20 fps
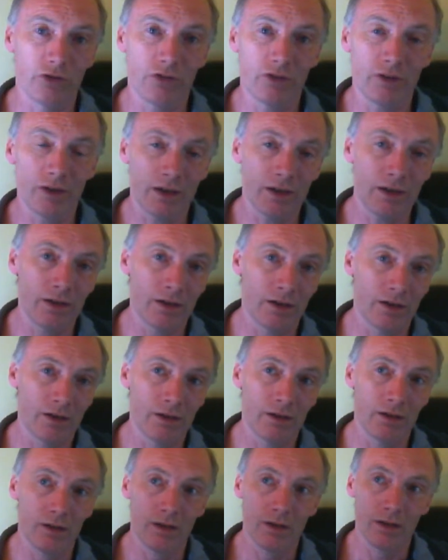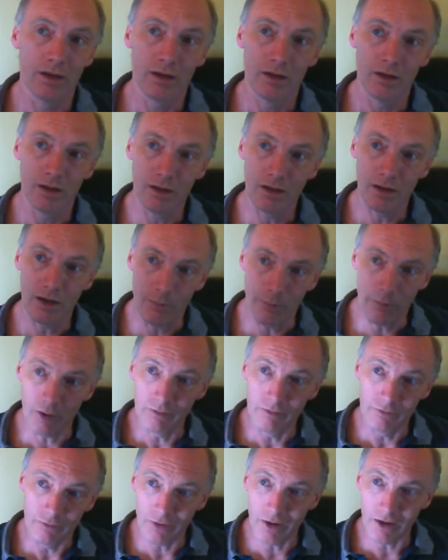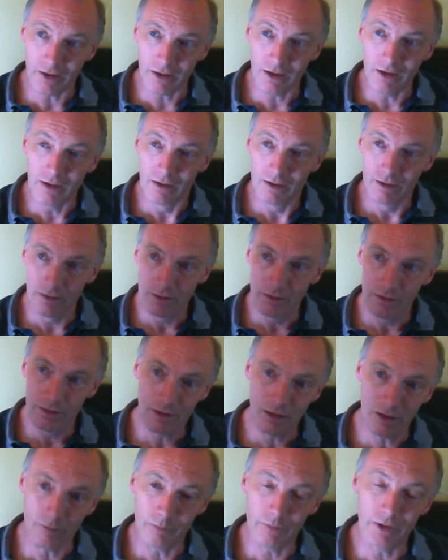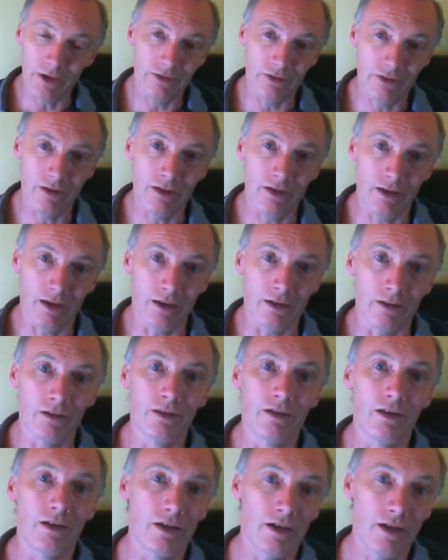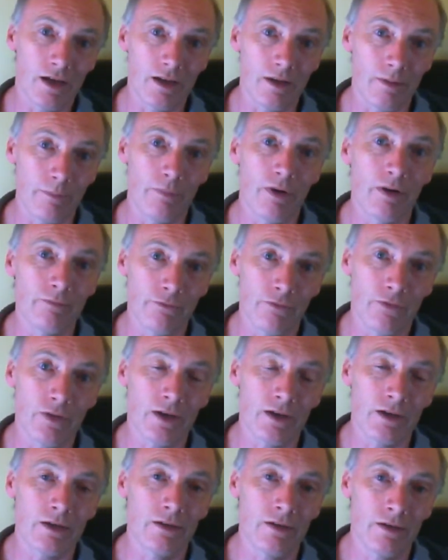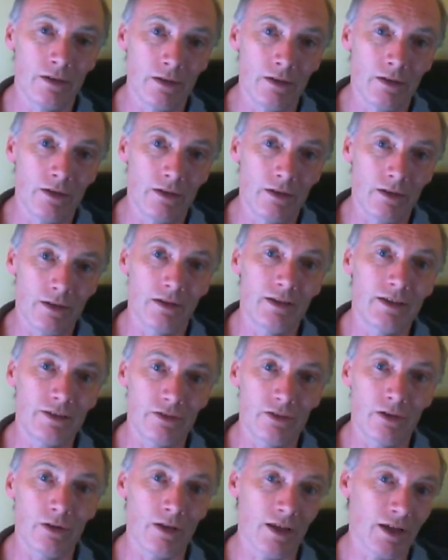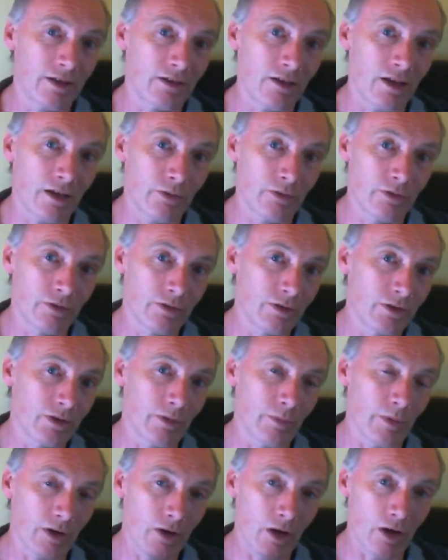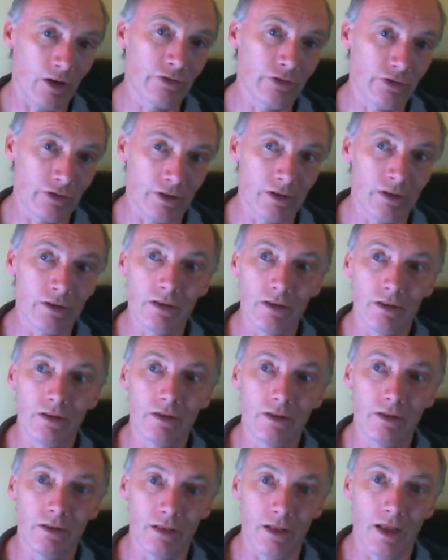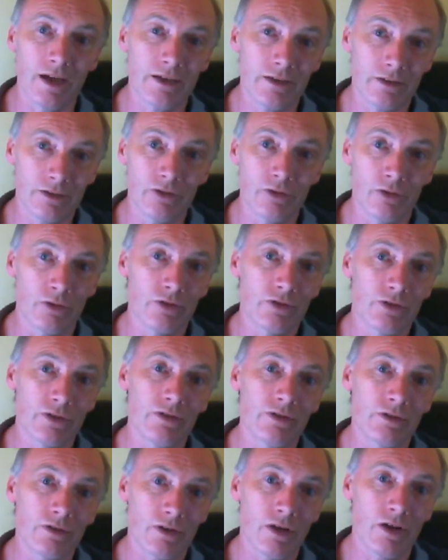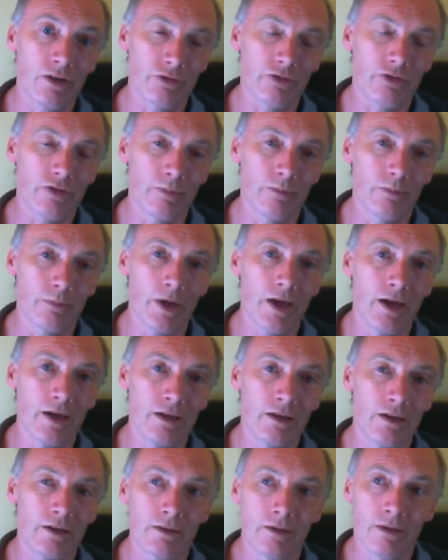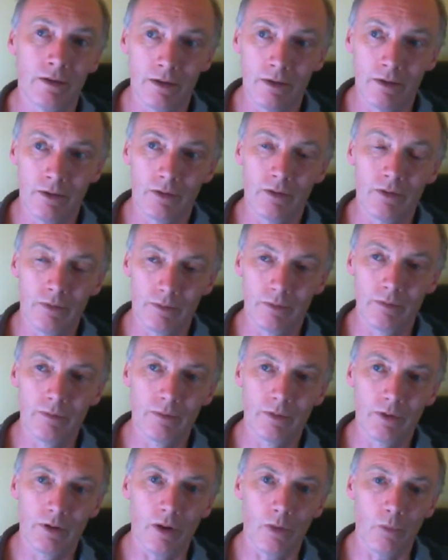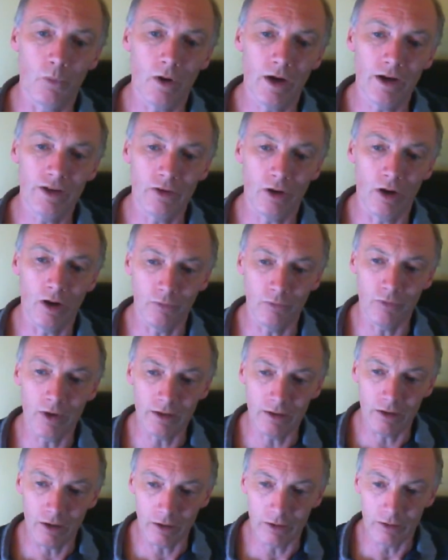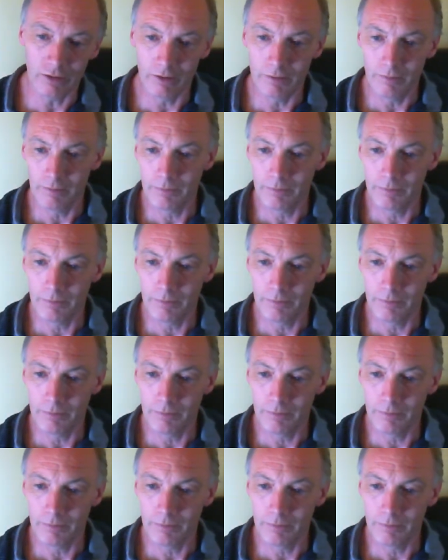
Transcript: see a bonfire on Bidston Hill and a bonfire at Liso Lighthouse. There were constant light sources, constant burning, you know, white hot, red hot.